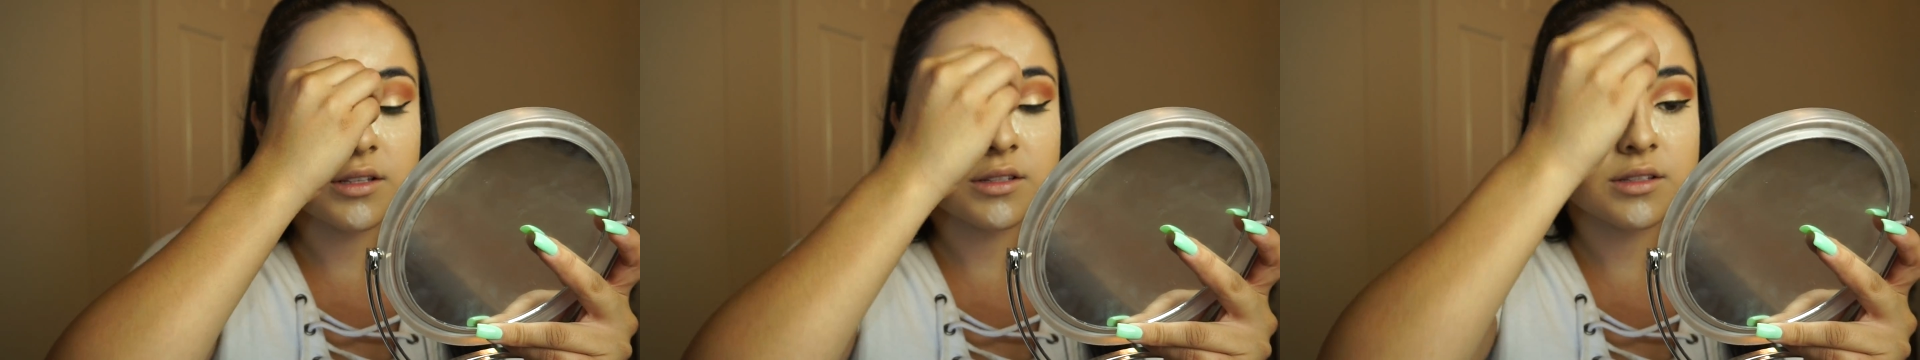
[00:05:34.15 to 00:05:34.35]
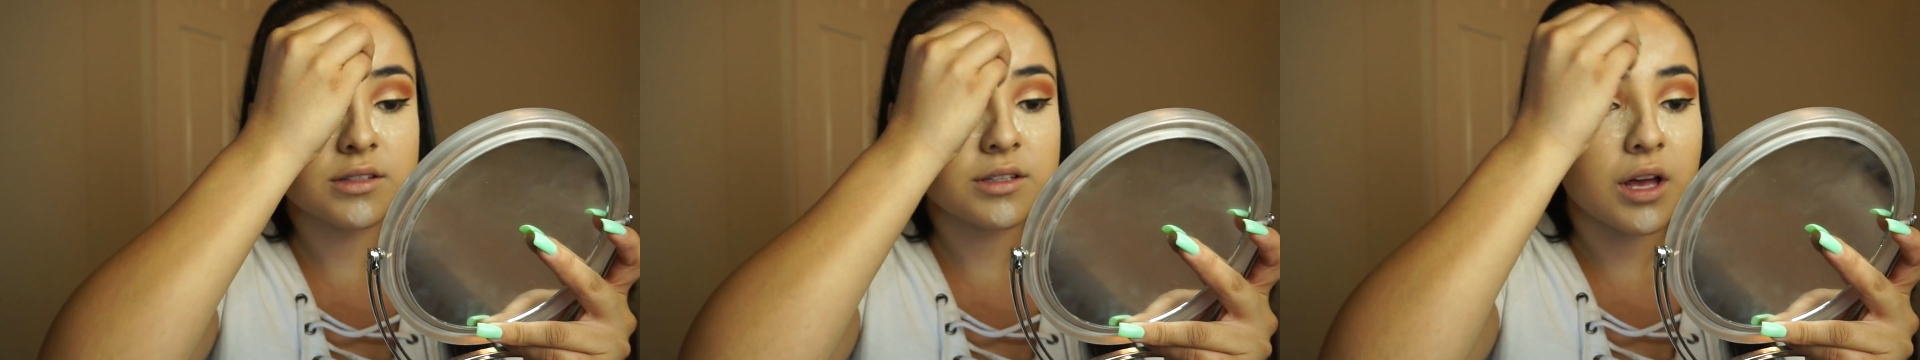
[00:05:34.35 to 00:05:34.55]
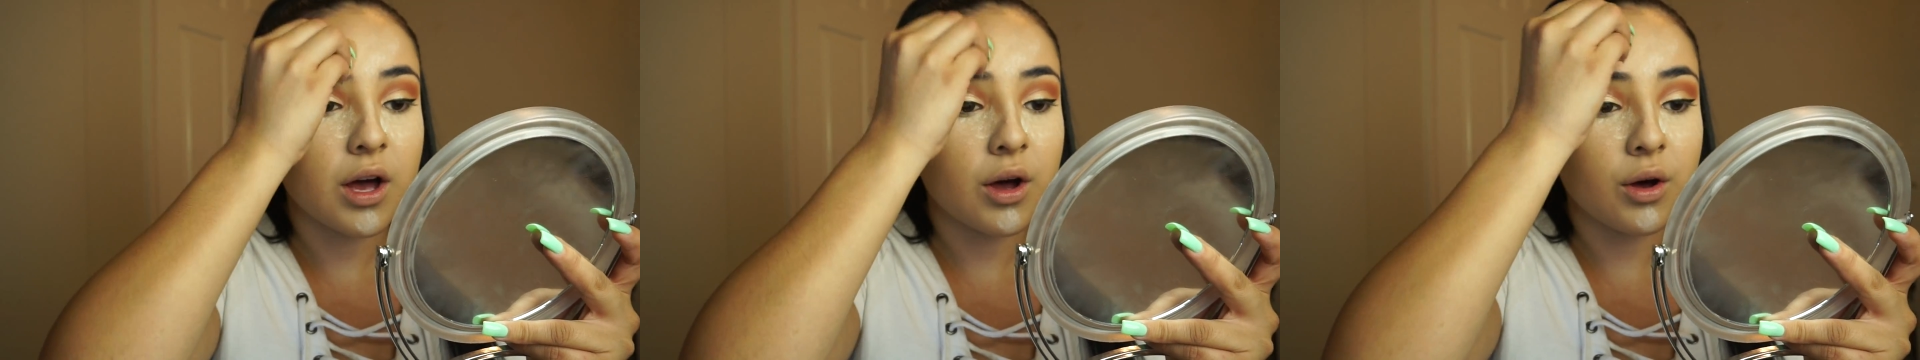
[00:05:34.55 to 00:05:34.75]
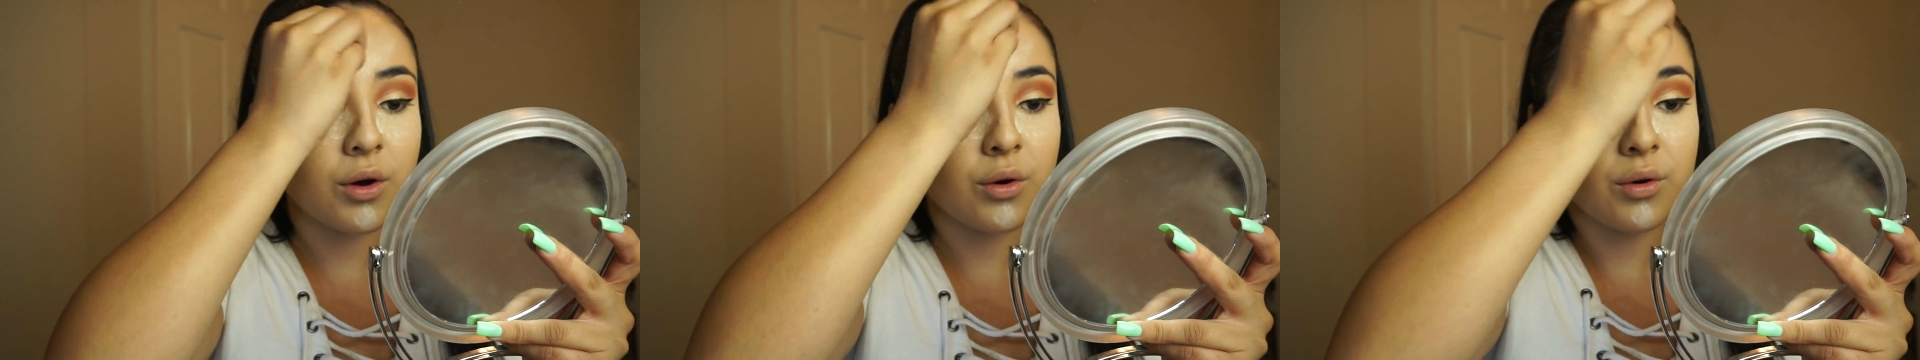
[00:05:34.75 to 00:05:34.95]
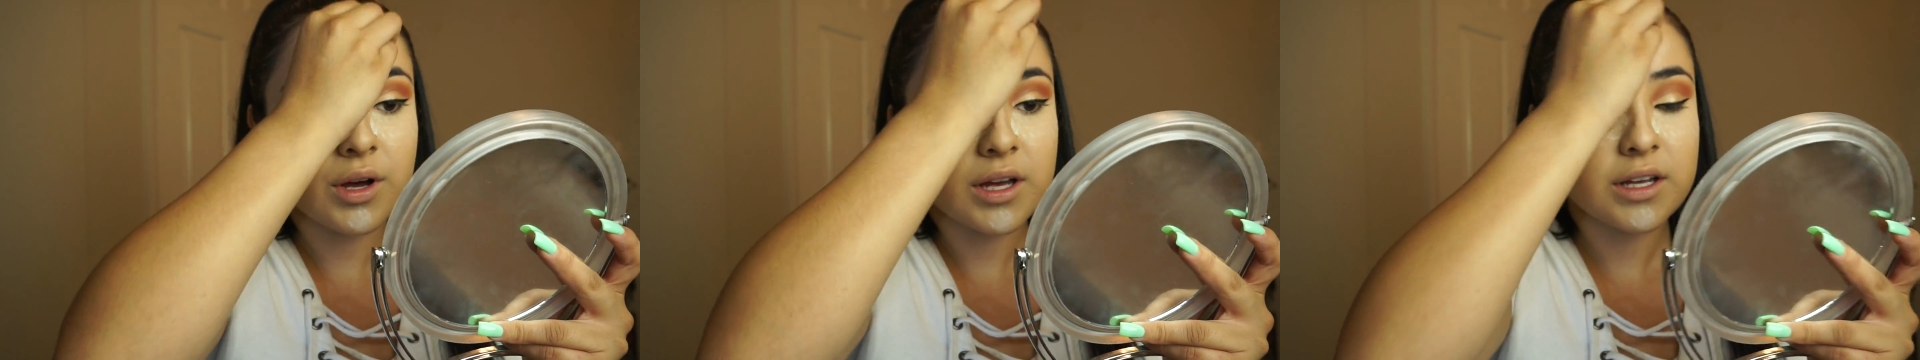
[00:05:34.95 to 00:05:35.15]

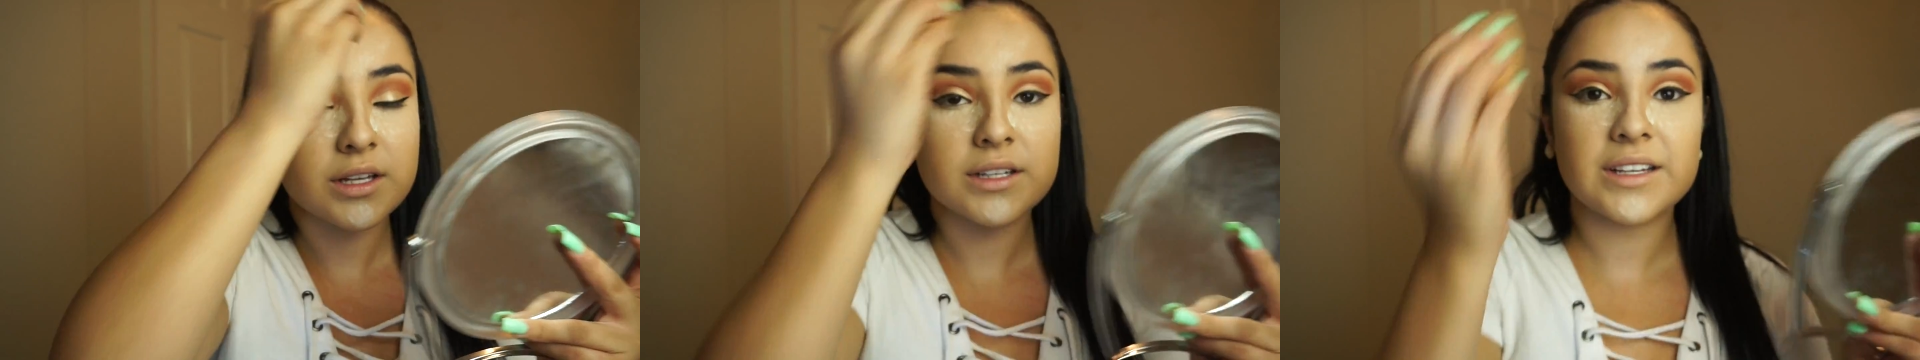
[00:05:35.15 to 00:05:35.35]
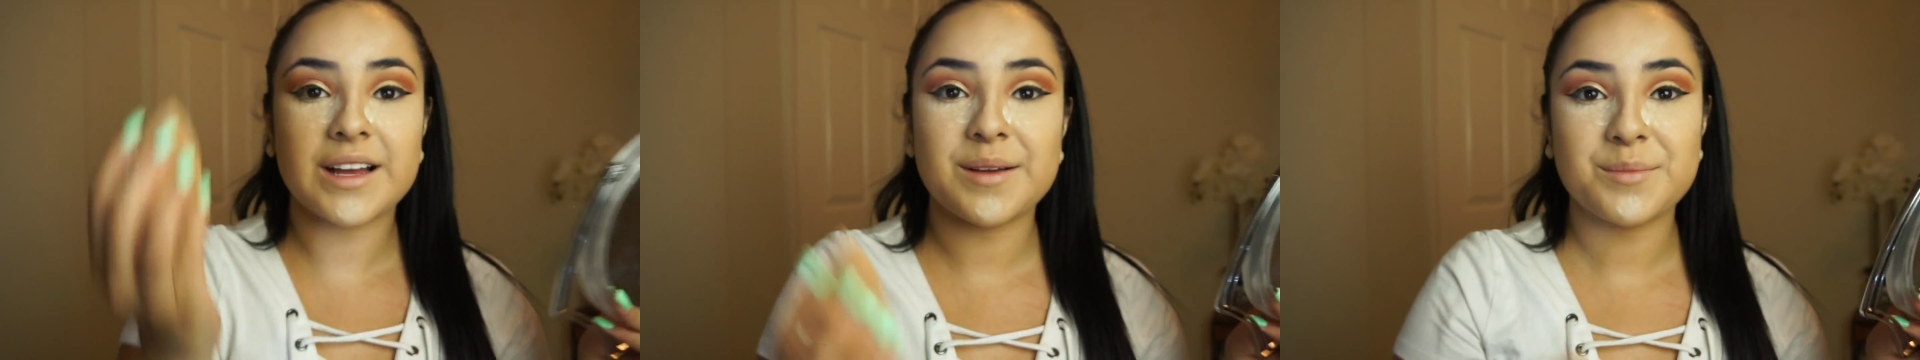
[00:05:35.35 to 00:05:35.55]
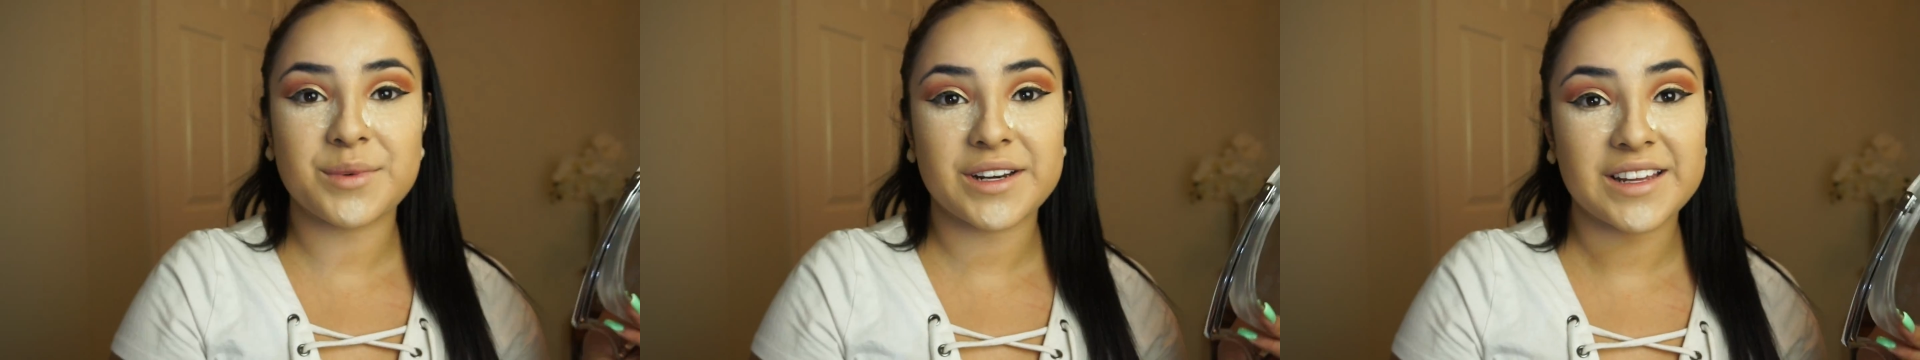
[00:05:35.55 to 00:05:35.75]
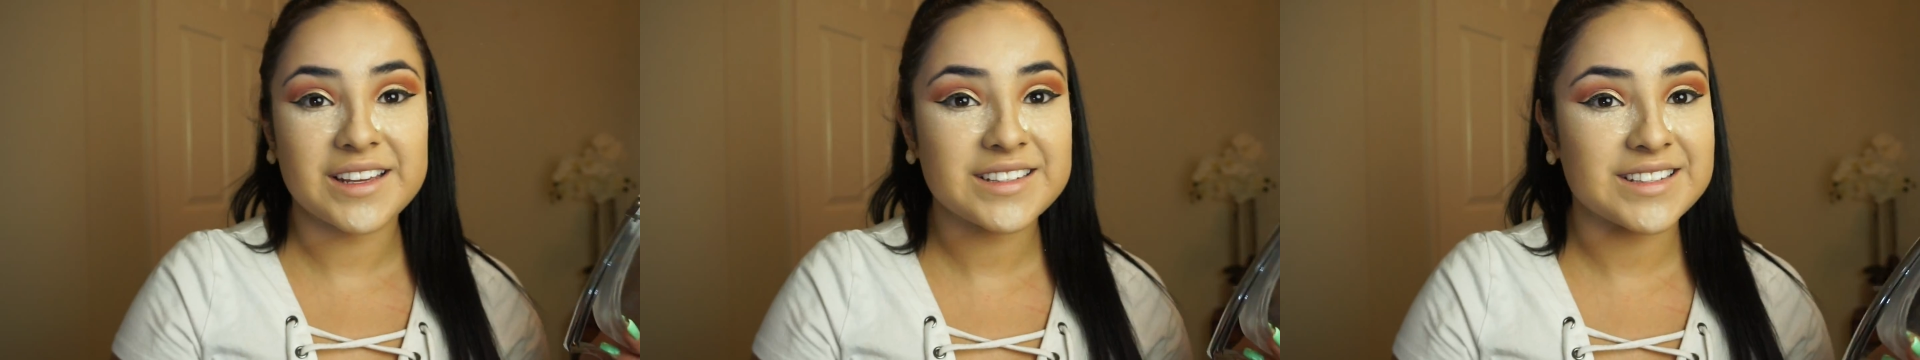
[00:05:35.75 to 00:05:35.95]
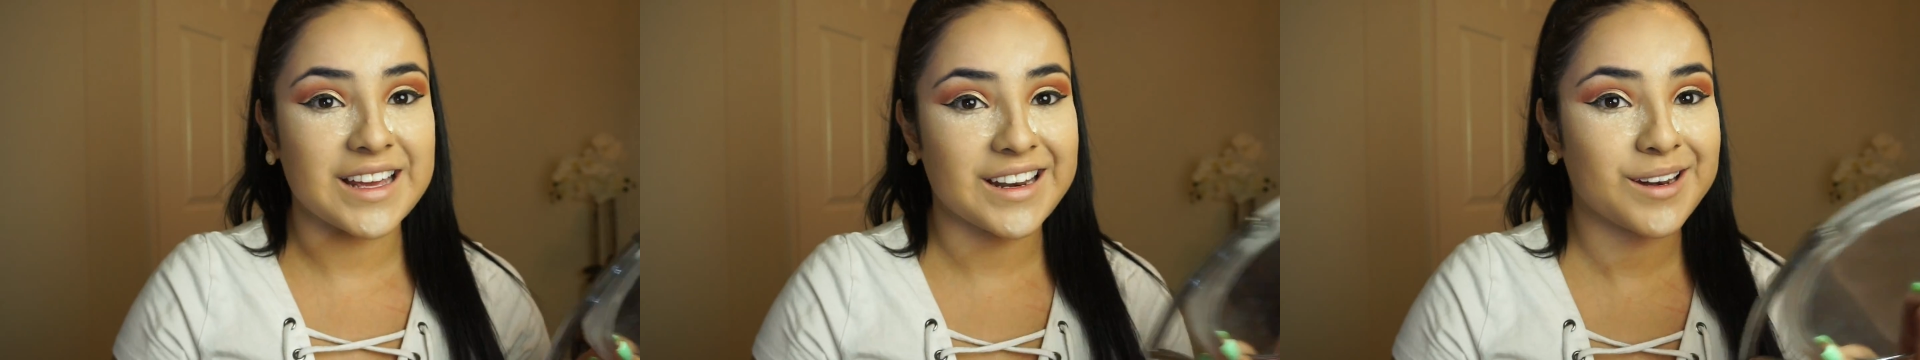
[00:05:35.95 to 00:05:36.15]
So I'm pretty
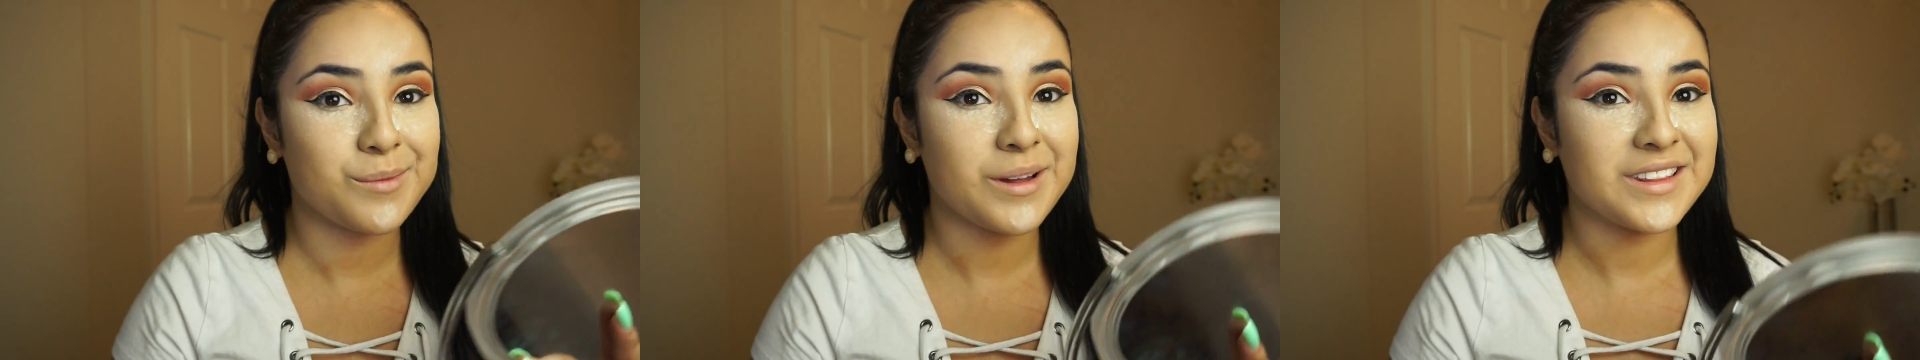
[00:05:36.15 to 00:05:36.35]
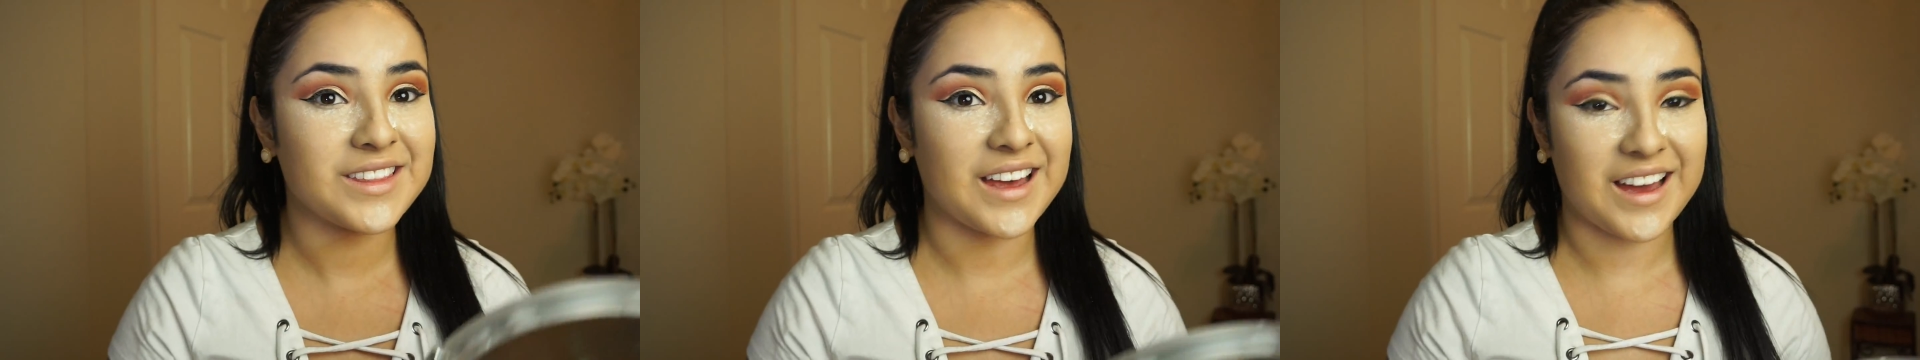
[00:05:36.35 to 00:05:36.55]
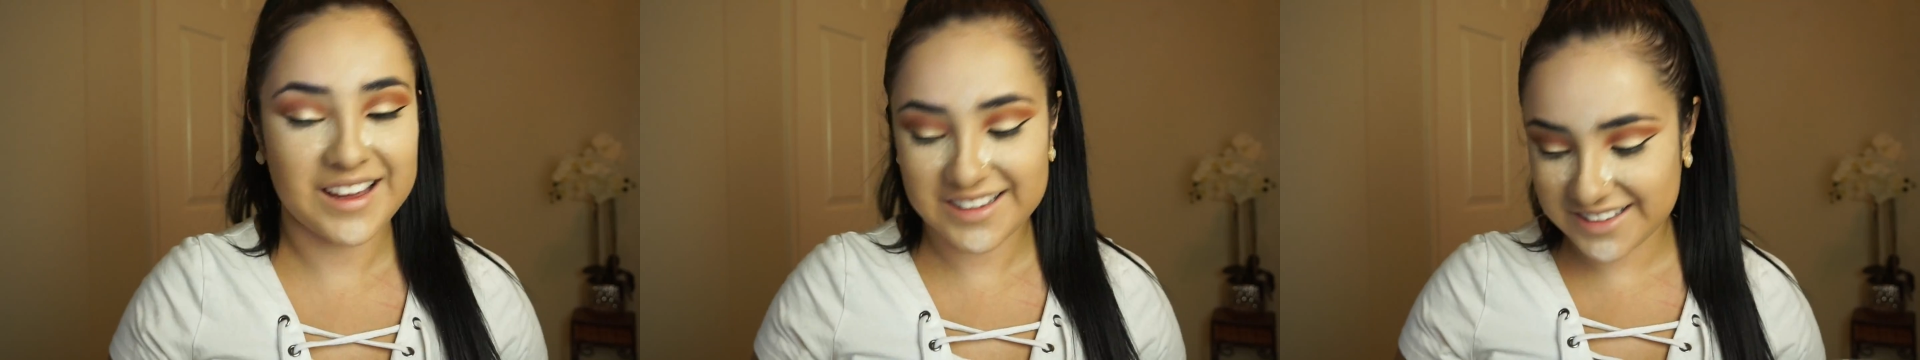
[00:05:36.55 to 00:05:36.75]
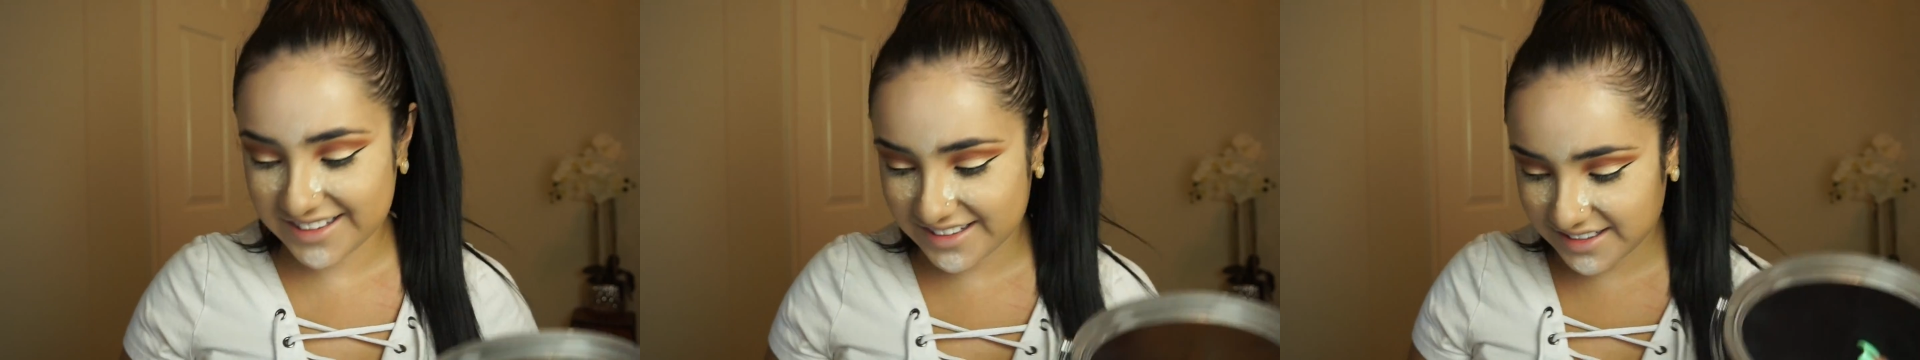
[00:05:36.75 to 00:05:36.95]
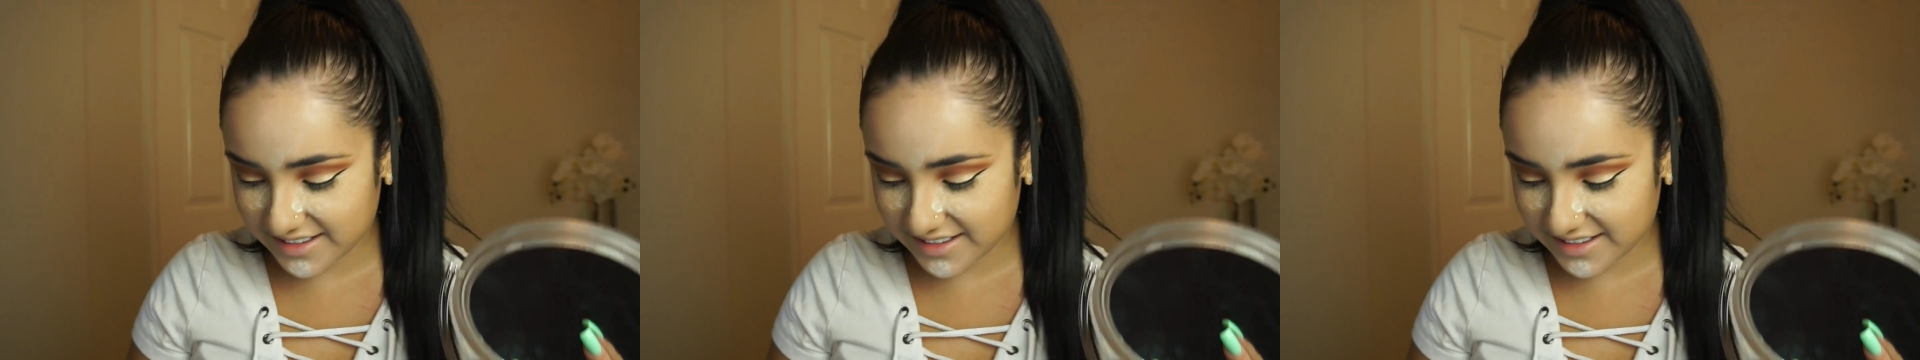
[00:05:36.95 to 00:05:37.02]
excited about that.